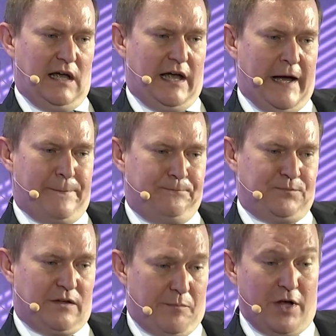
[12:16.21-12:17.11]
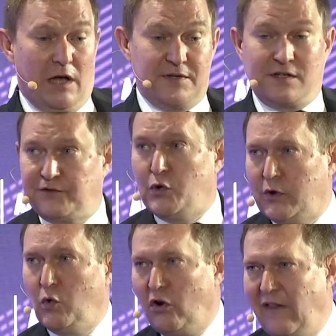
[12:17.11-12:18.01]
The purpose of doing
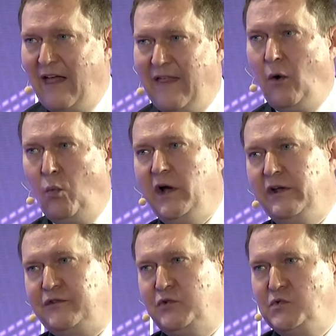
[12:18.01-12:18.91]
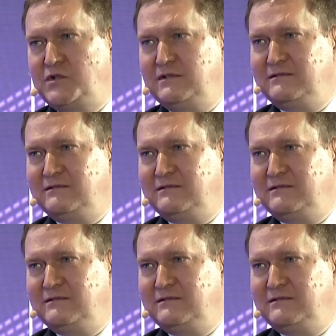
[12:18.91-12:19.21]
all of that way, of course,